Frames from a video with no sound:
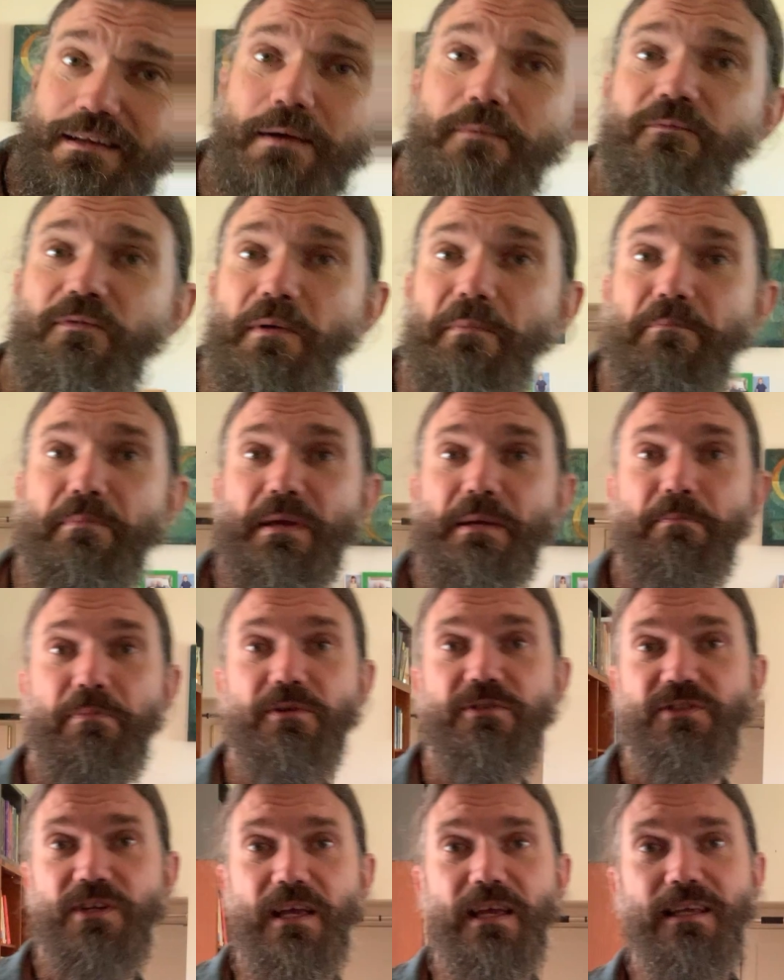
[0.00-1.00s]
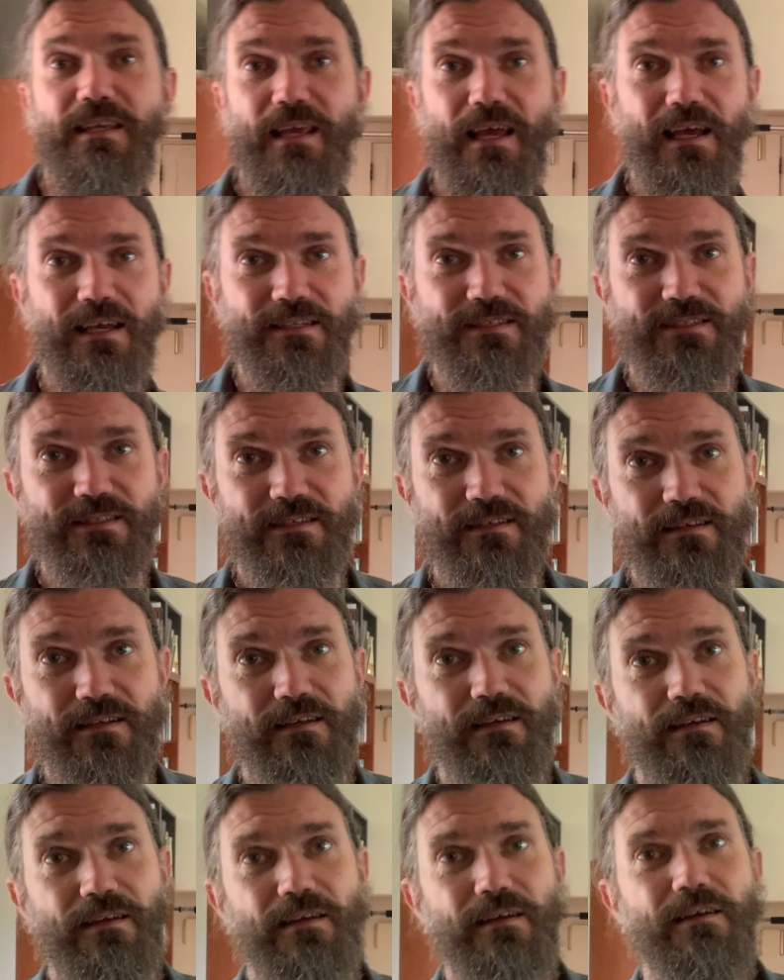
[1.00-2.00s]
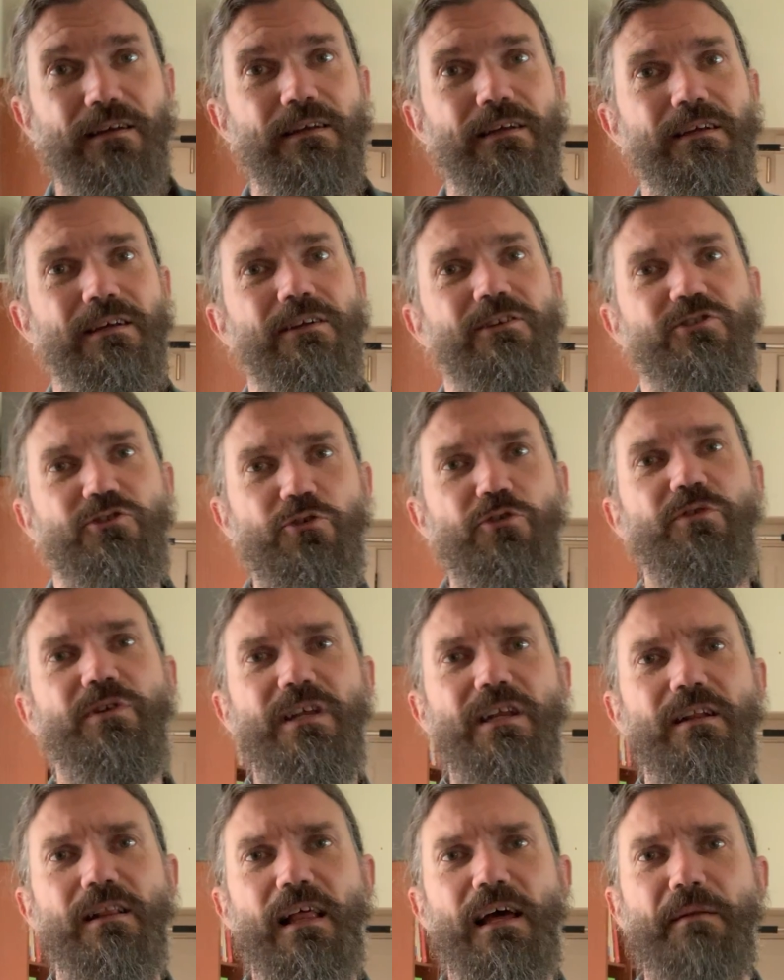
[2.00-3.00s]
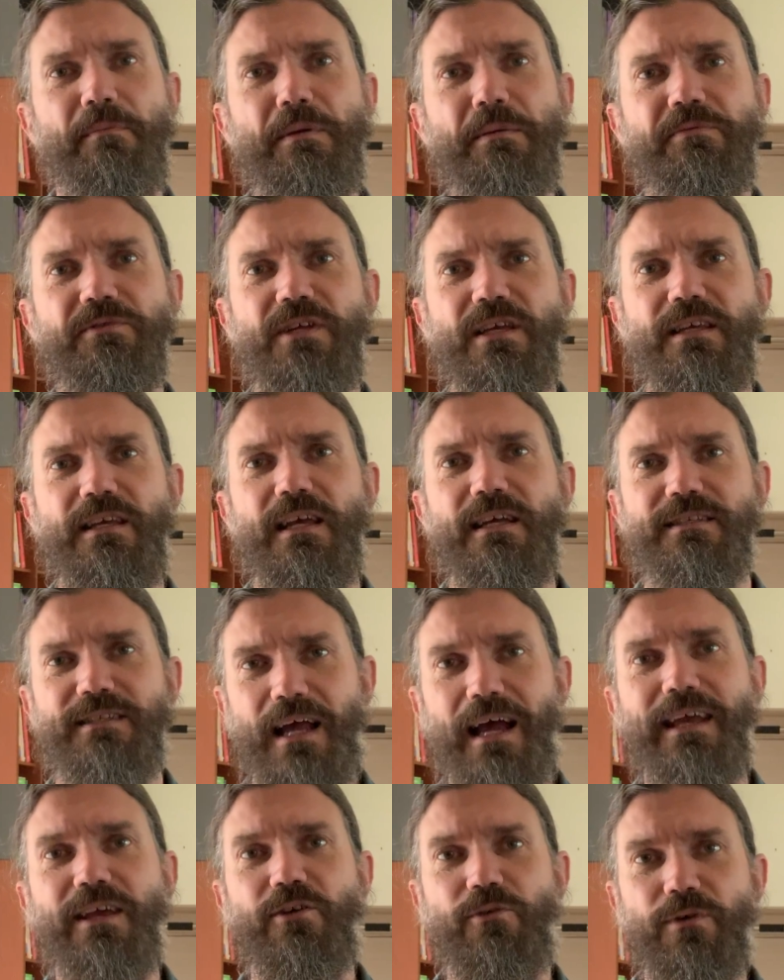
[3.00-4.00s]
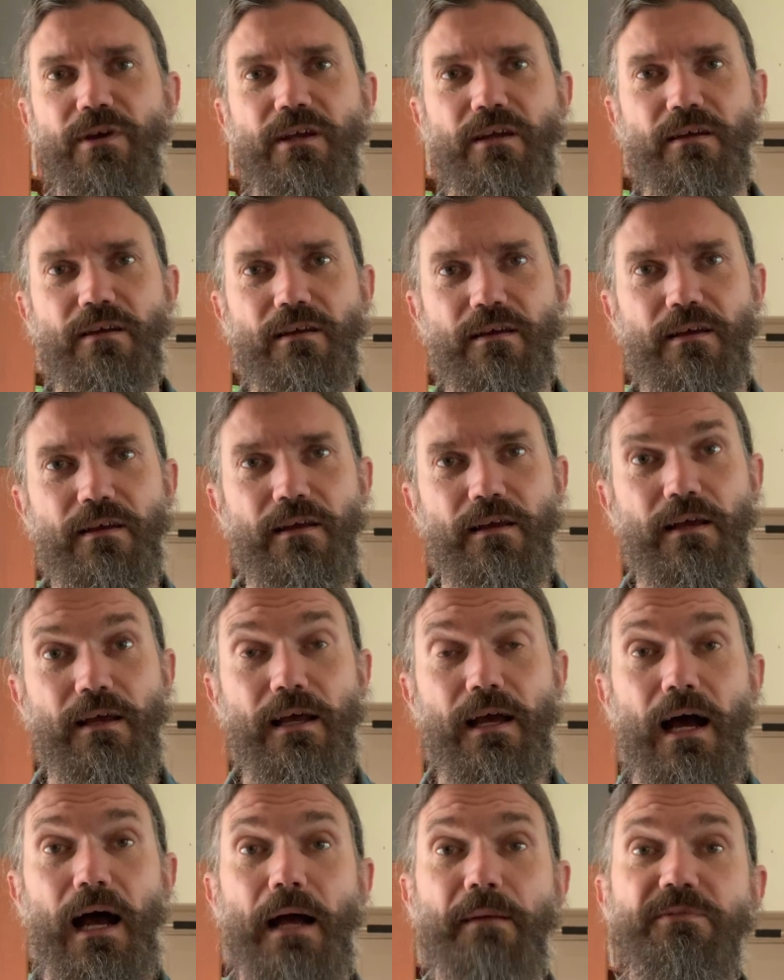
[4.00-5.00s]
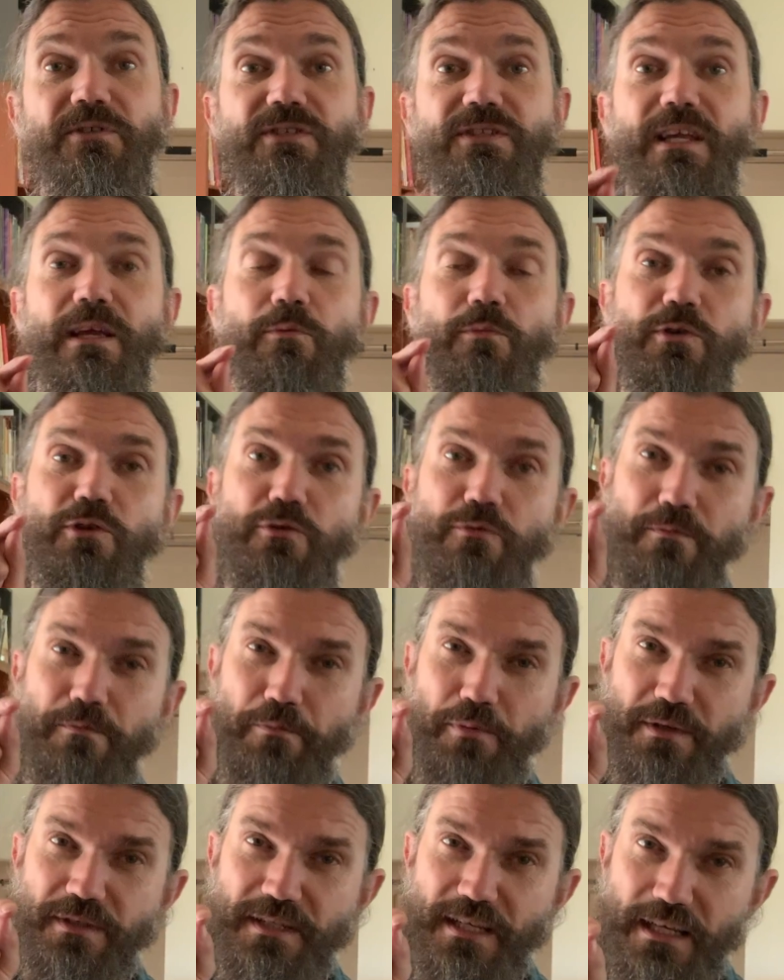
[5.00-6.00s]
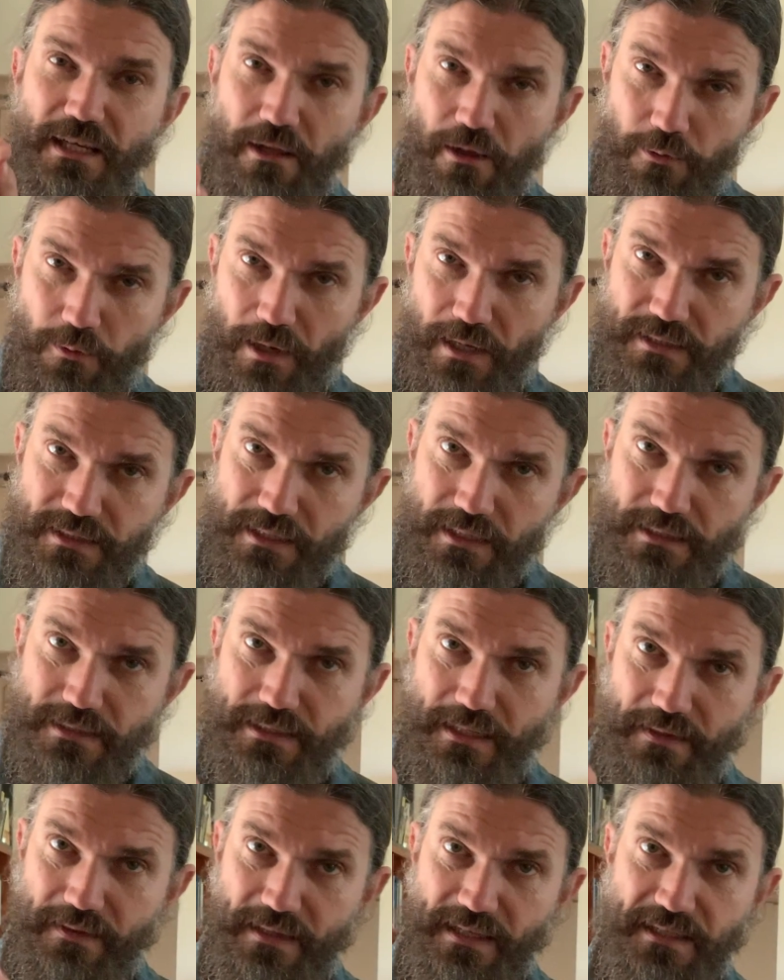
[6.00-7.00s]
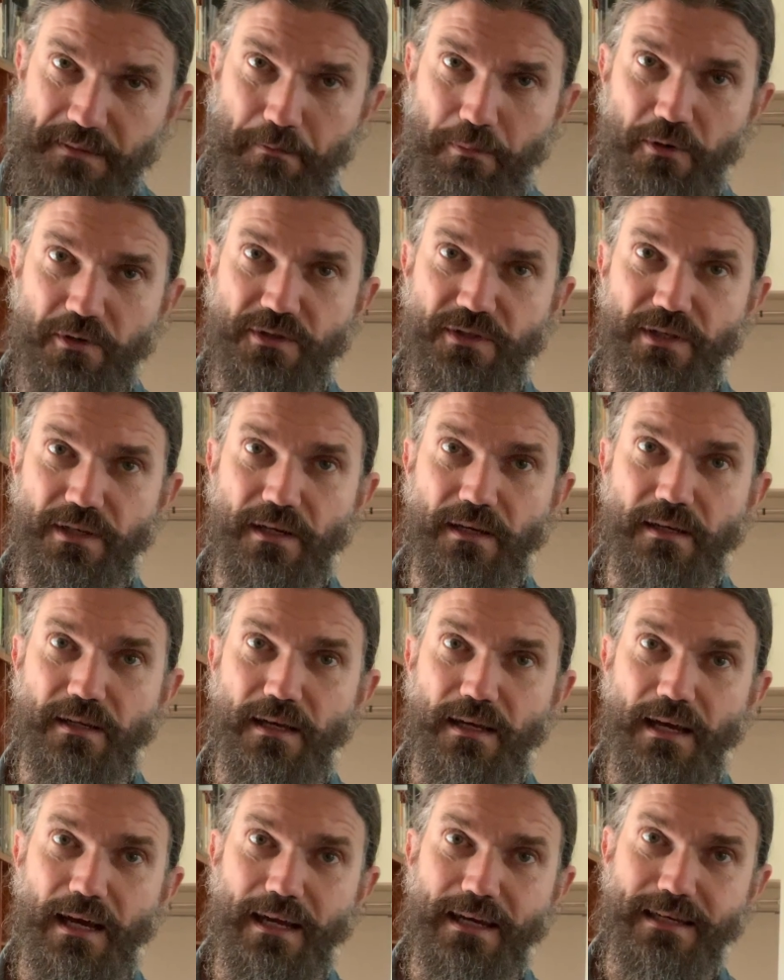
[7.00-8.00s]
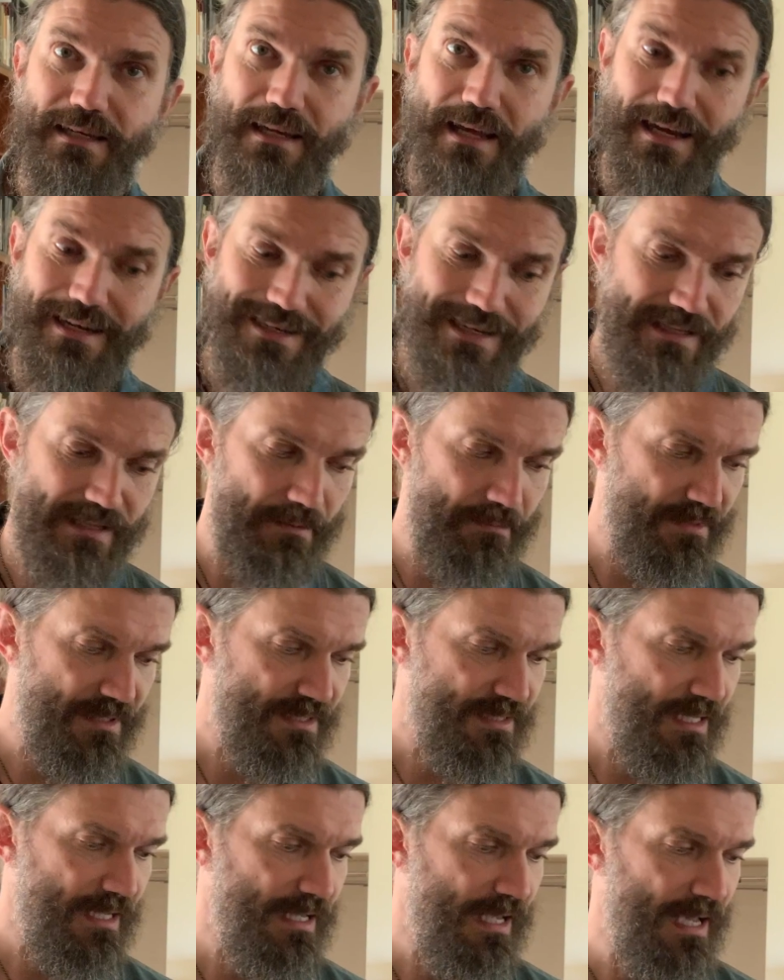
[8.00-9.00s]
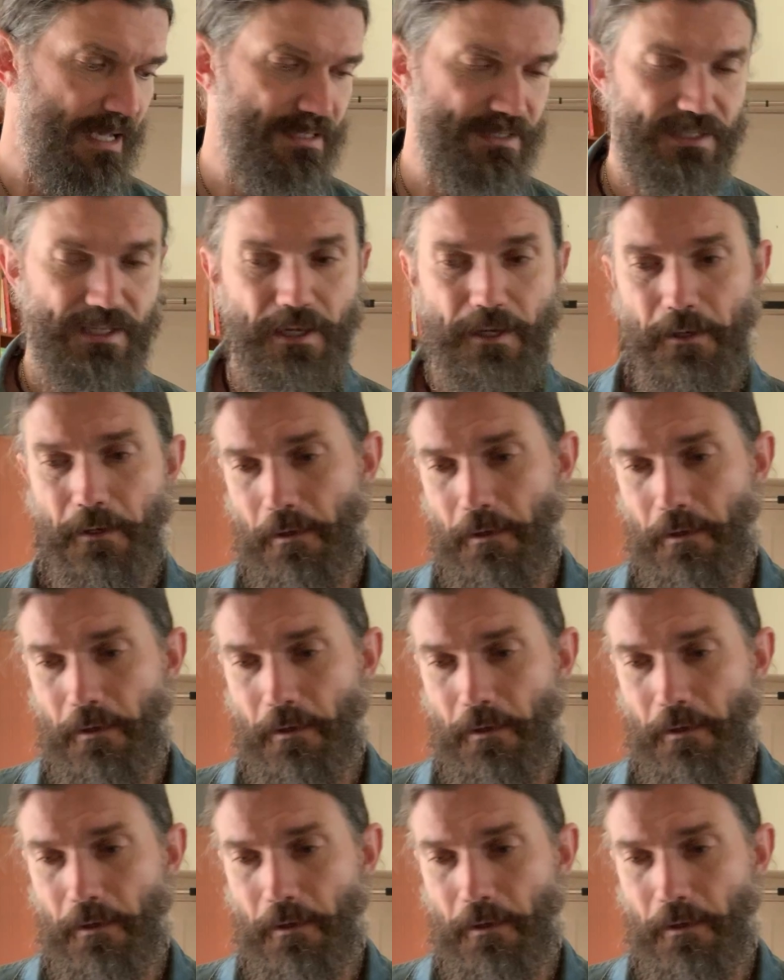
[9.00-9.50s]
to come from, people saying yes. So you need a lot of people saying yes. I agree. I'm just saying when you particularize it and say this person, I need them to say yes.